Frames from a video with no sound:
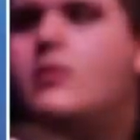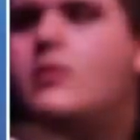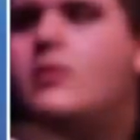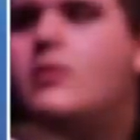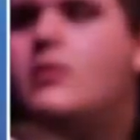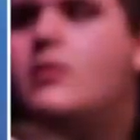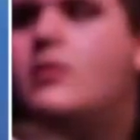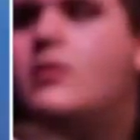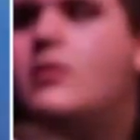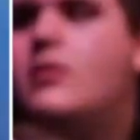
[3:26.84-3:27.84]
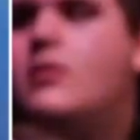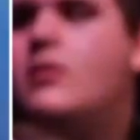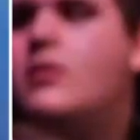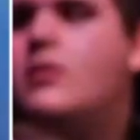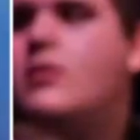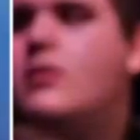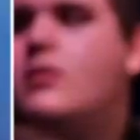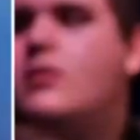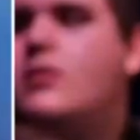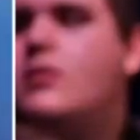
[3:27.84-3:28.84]

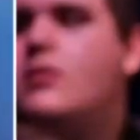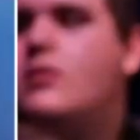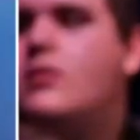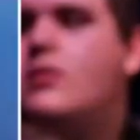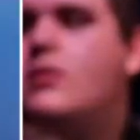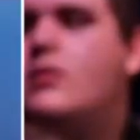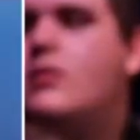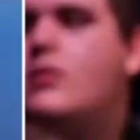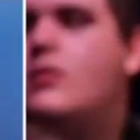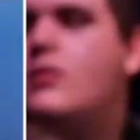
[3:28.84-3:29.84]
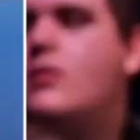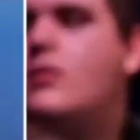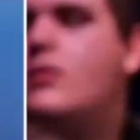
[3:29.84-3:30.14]
[no speech]